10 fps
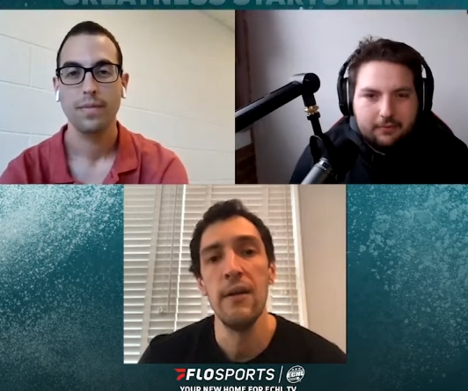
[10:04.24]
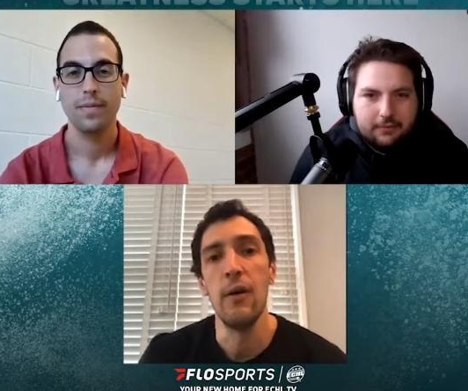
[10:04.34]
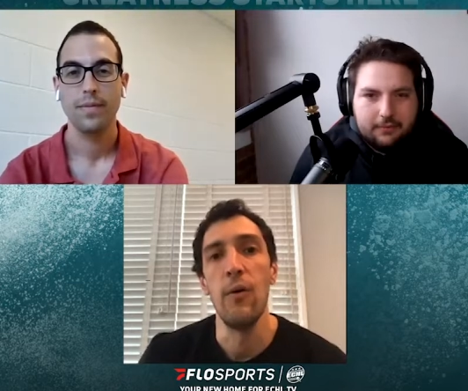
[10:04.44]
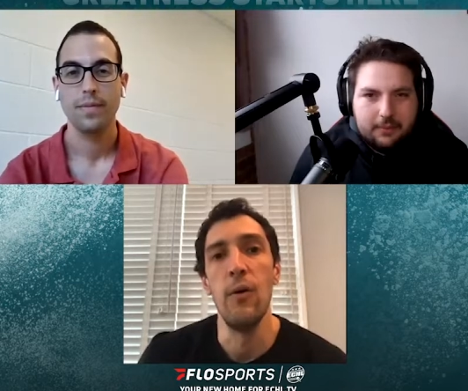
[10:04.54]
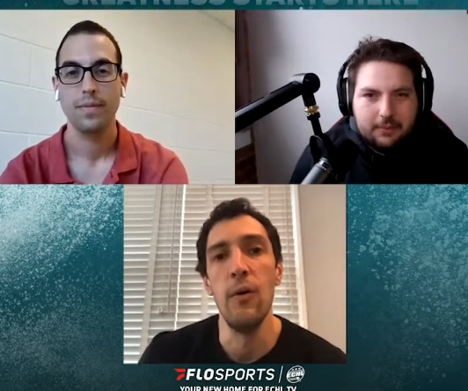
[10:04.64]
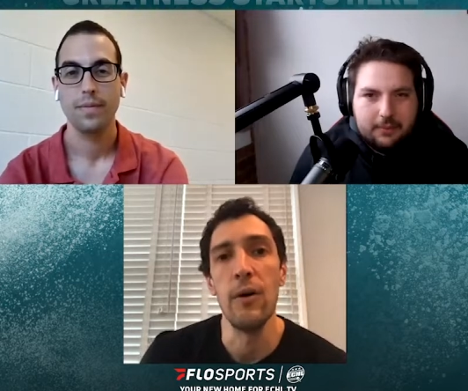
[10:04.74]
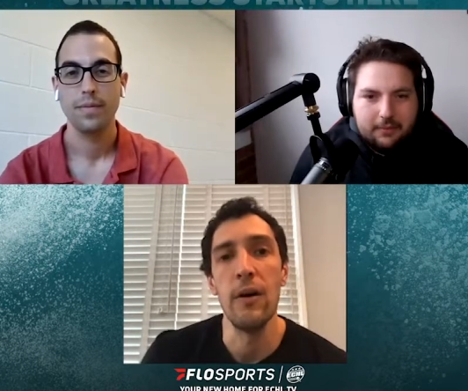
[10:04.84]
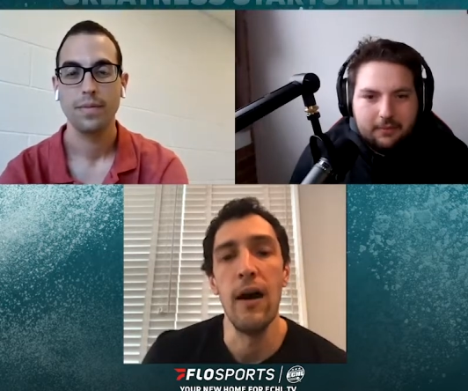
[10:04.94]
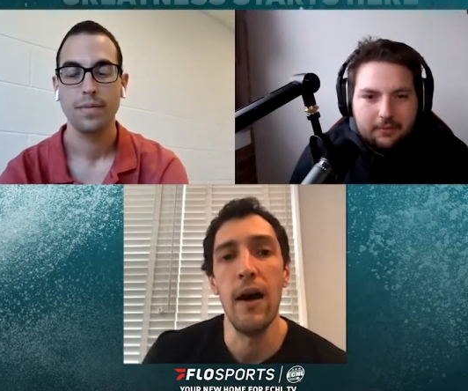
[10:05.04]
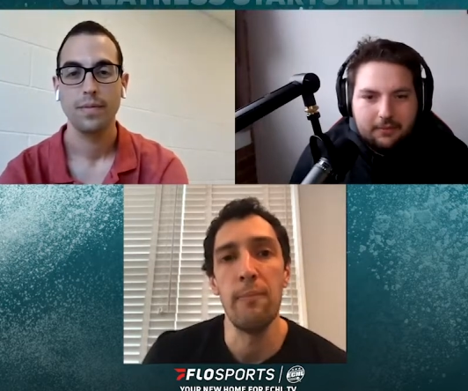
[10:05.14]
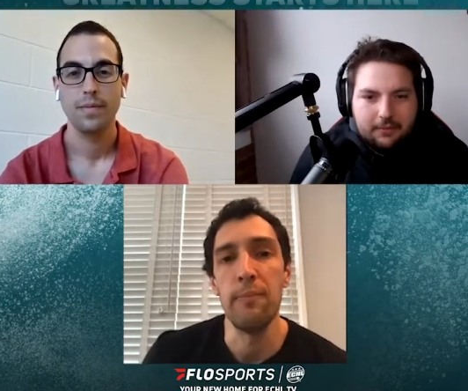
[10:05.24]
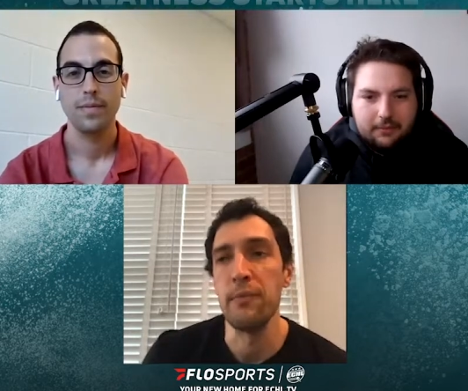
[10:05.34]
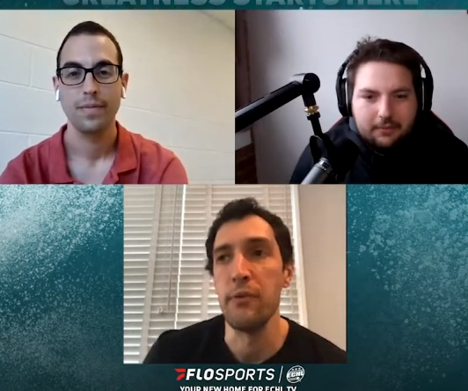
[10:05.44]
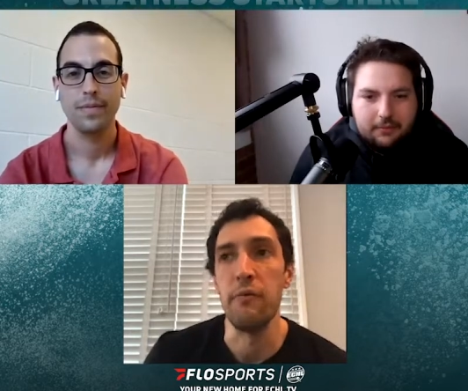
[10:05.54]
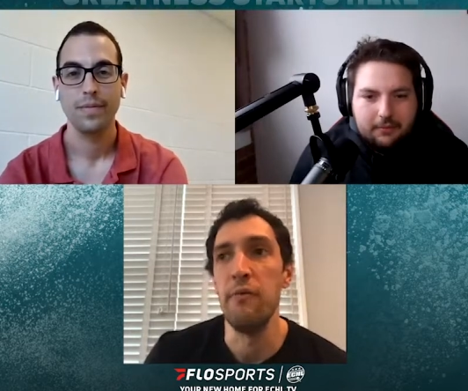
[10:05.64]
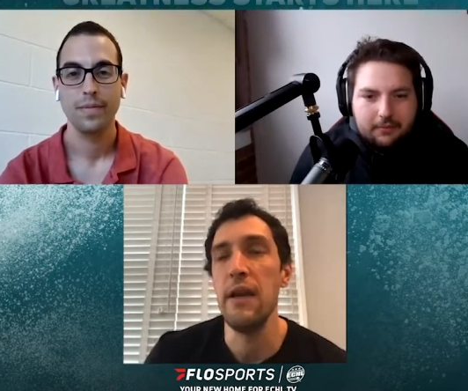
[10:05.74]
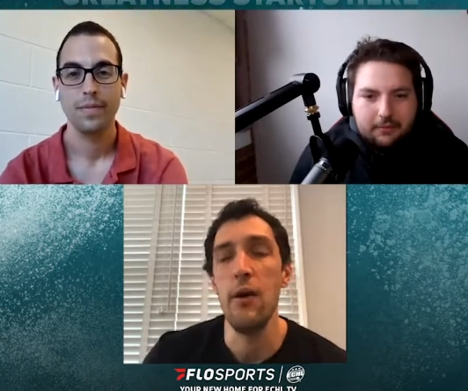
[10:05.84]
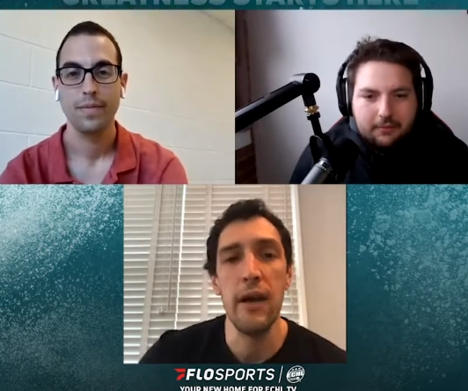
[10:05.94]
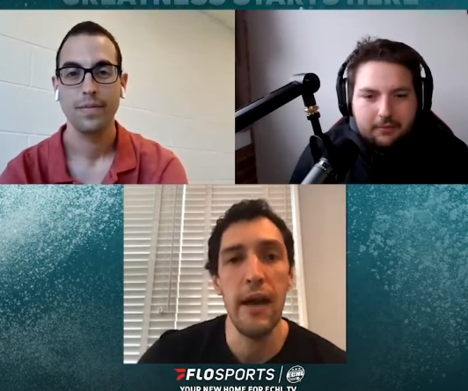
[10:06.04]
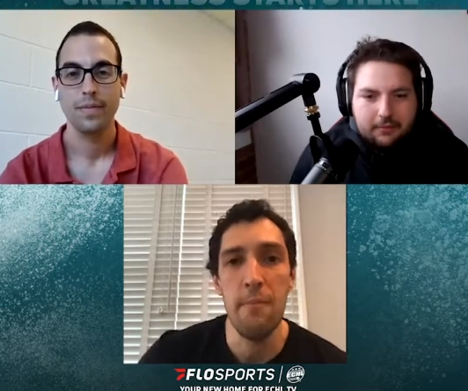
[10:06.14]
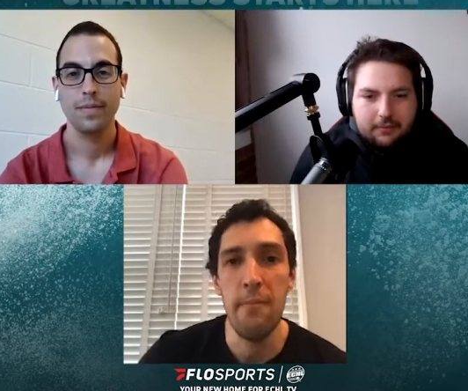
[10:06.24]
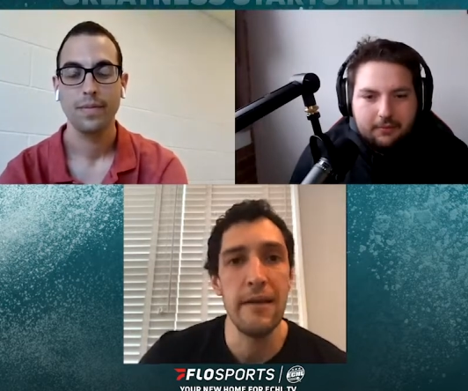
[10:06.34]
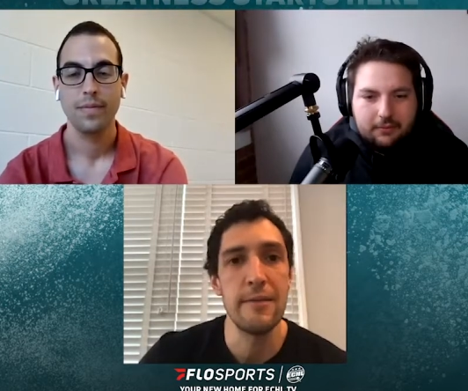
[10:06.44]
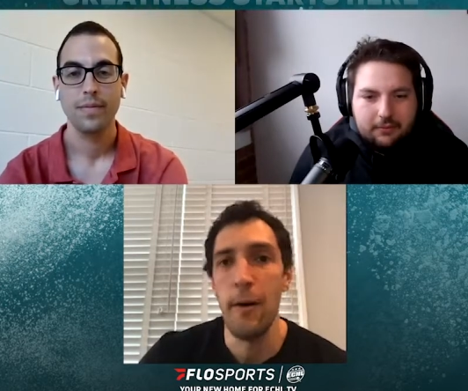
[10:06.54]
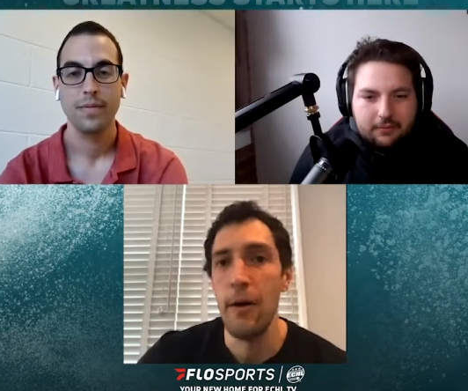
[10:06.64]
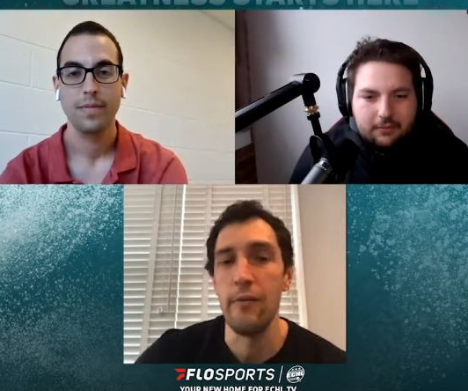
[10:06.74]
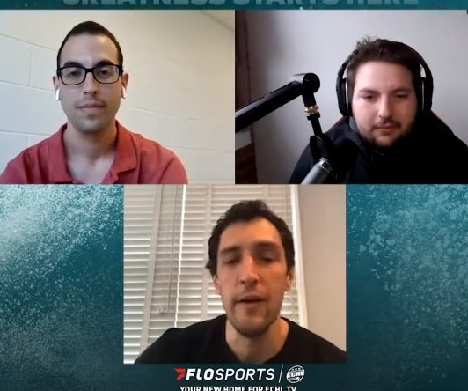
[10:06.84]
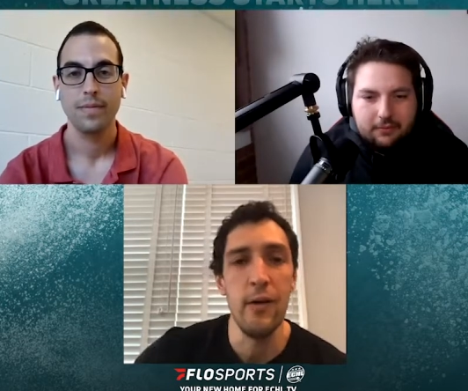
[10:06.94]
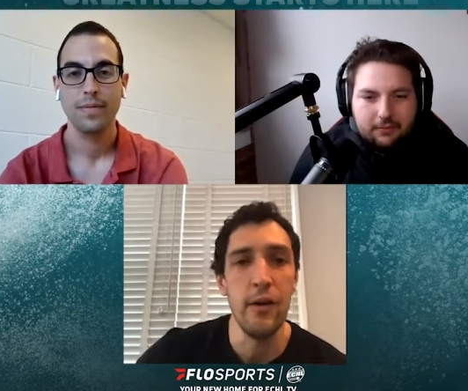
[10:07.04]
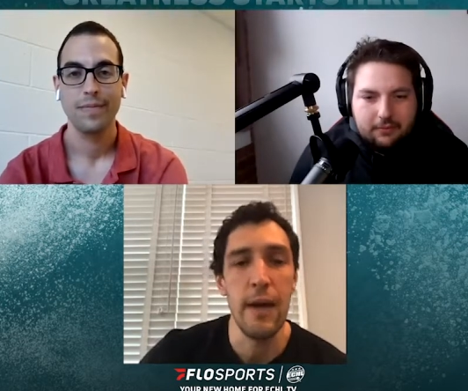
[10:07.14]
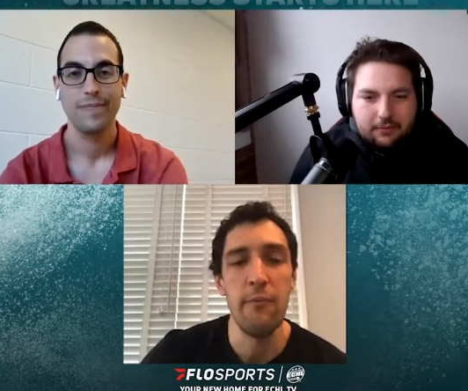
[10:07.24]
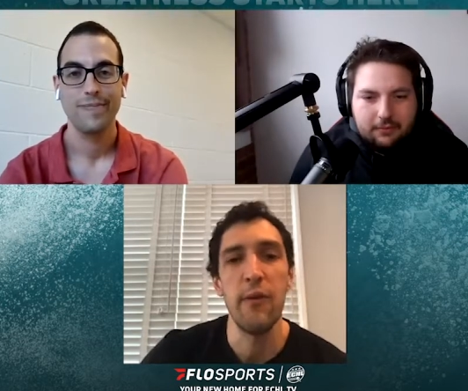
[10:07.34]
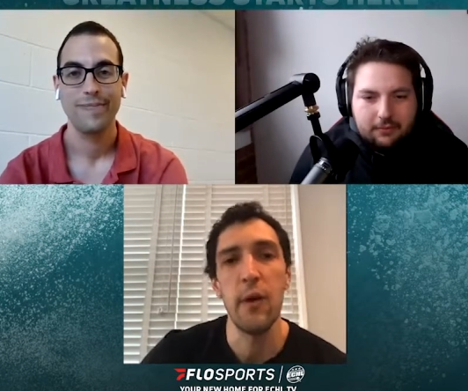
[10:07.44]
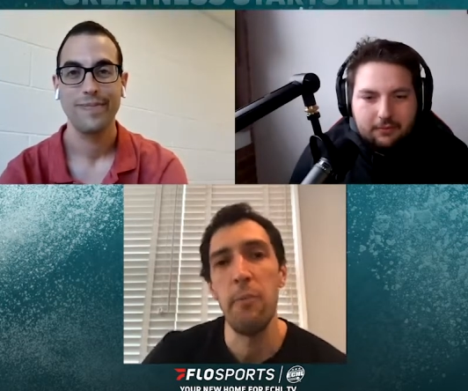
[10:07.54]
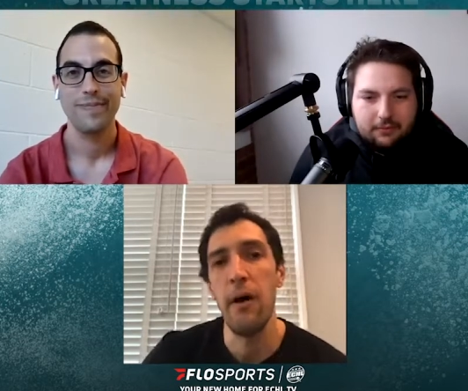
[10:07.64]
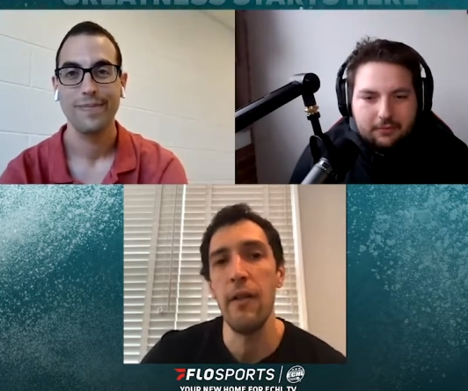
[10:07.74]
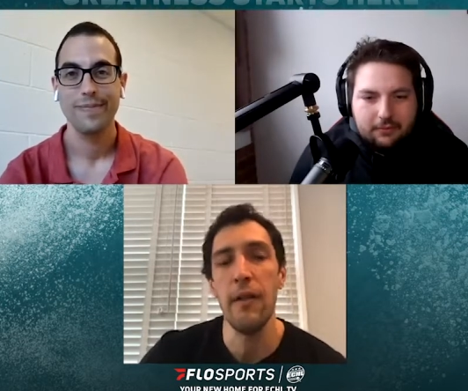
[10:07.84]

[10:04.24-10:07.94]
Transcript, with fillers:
Speaker 1: or doing video game baseball or video game football,